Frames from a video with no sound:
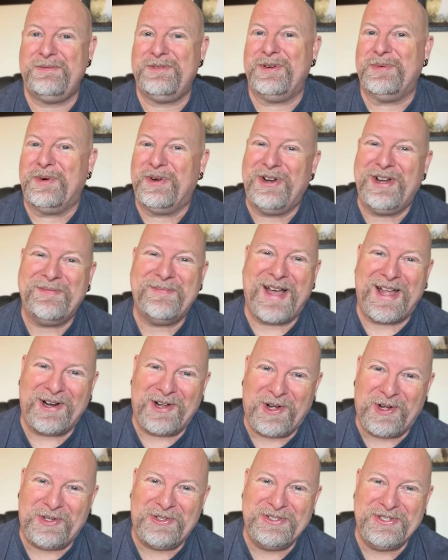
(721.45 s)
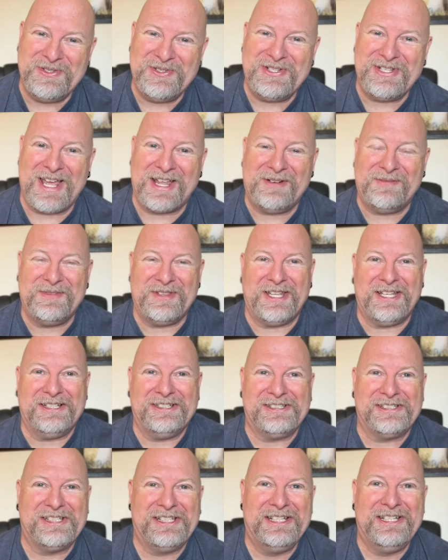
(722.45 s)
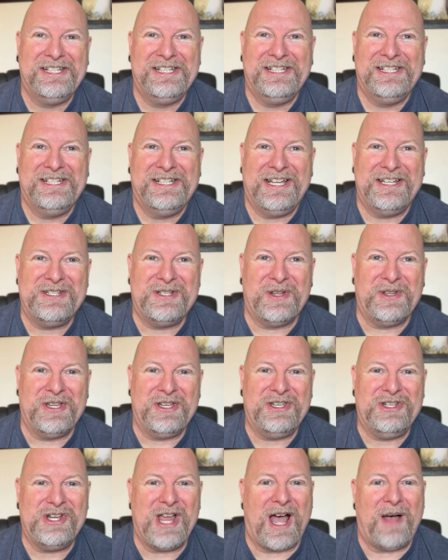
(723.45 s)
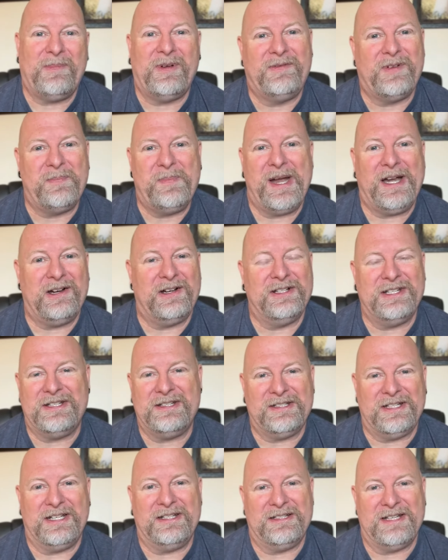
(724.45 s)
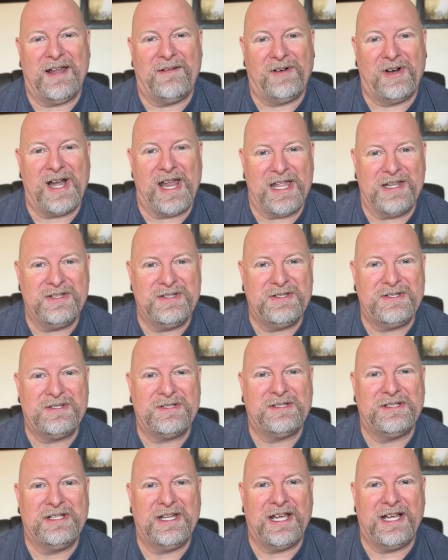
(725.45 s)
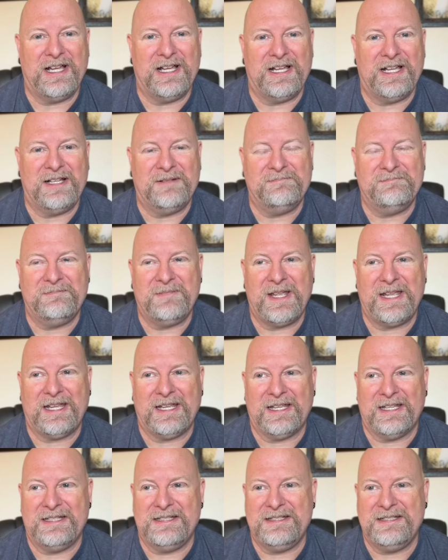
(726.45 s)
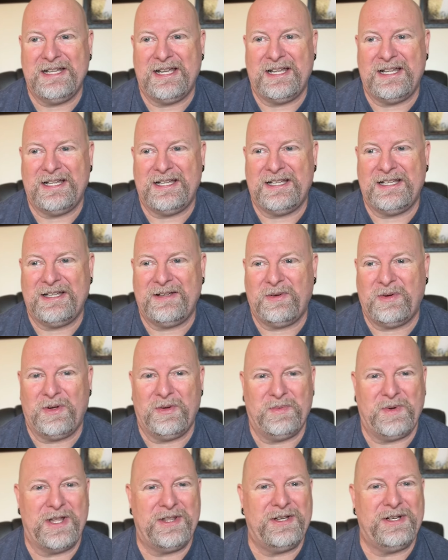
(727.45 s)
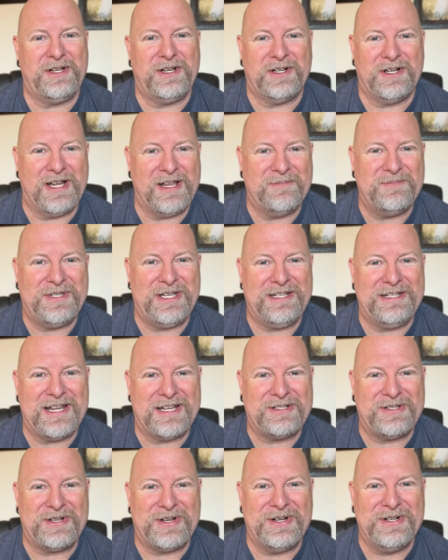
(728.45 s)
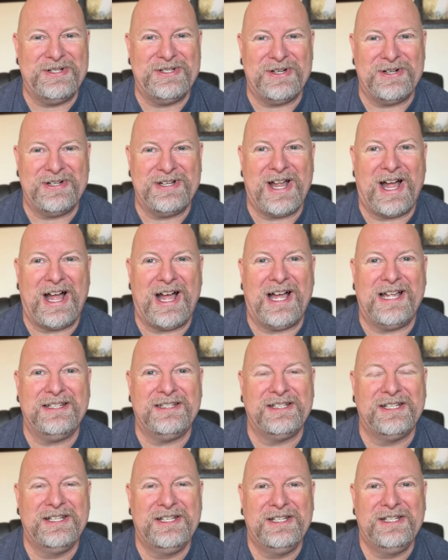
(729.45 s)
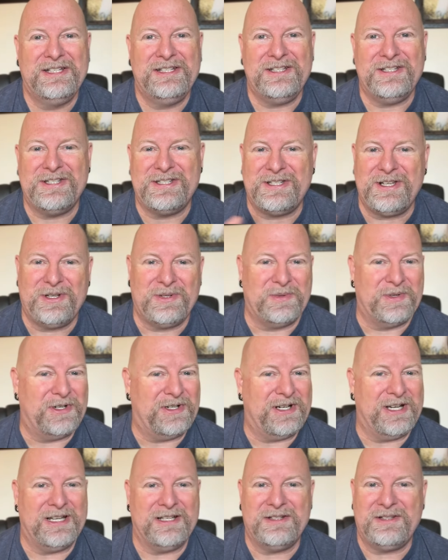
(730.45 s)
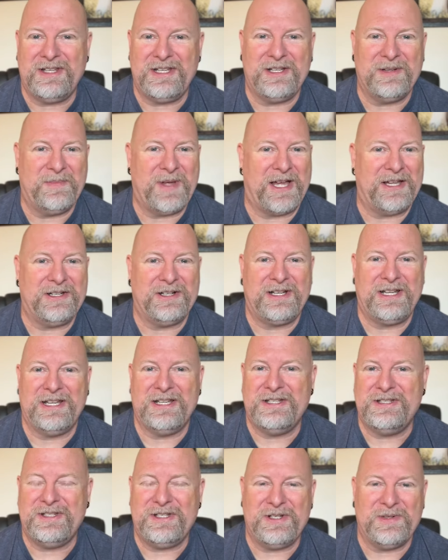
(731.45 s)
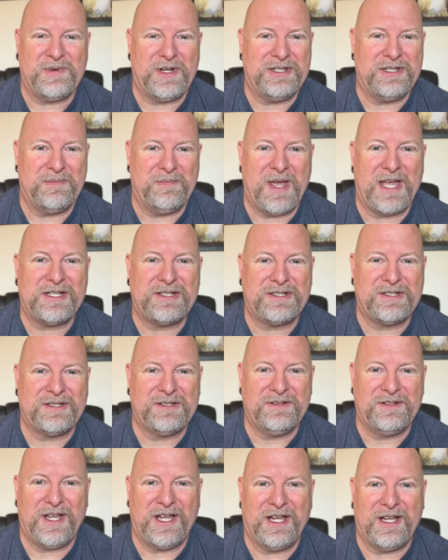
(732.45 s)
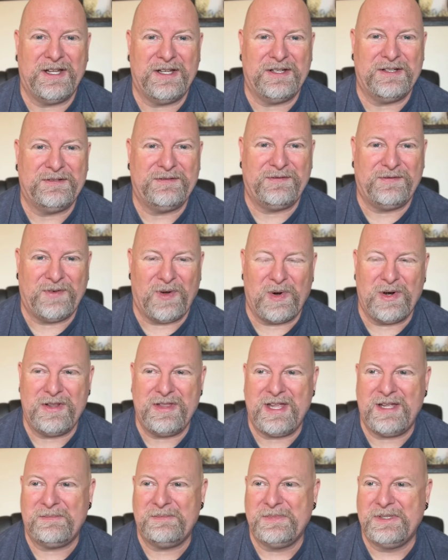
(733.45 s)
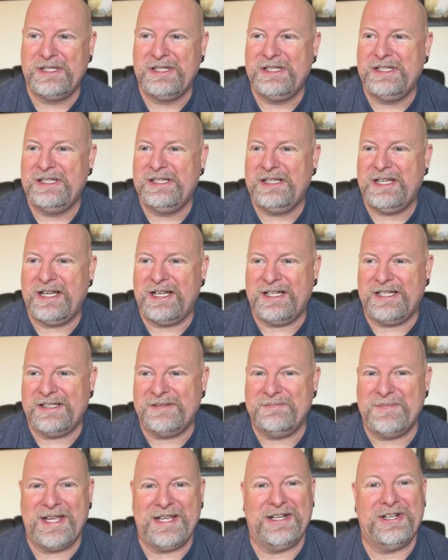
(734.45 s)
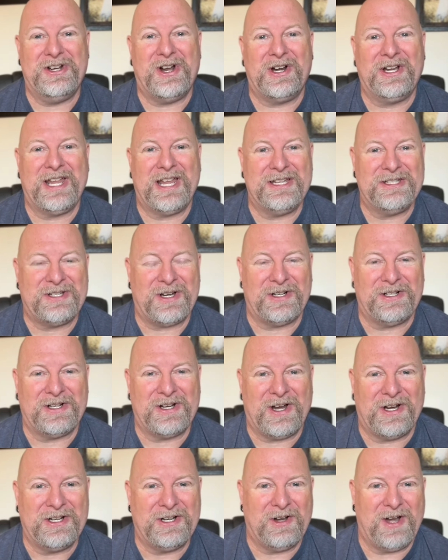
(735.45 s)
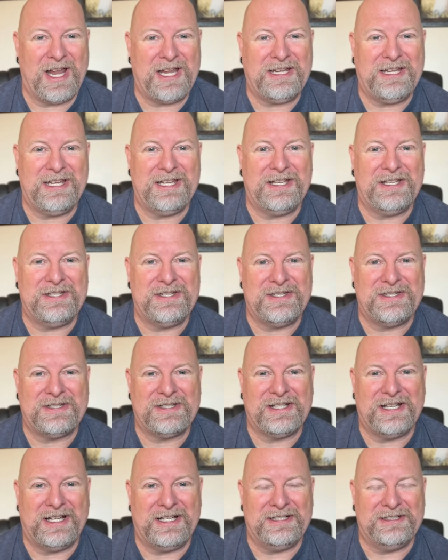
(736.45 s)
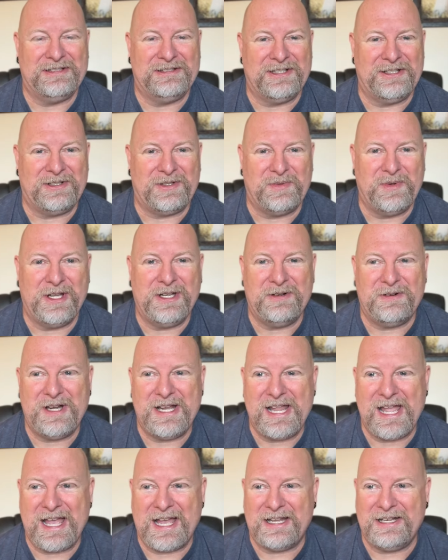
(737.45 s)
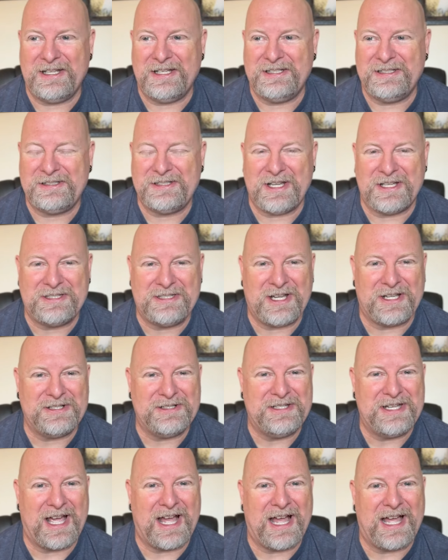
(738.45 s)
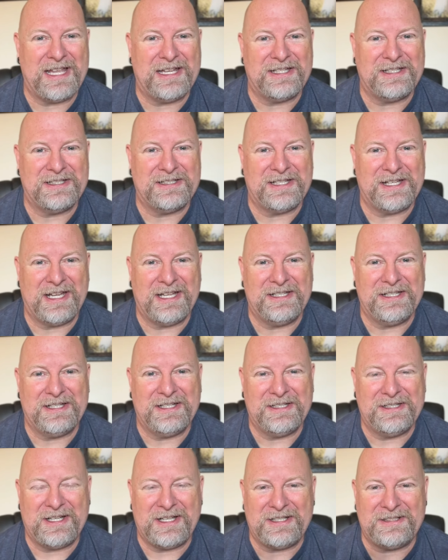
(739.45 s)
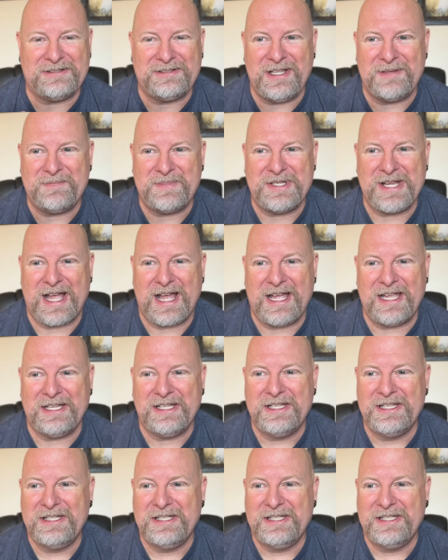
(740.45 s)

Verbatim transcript: You're worried about a whole new set of things. And so the job of a parent, it, never ends. Um, and uh, whether you're empty nesters or not, you still worry and think about your kids and you want the best uh, for them. Um, and in our case, our, our grandkids, uh, little Winry had a, a, tongue tie and, and a, a lip tie.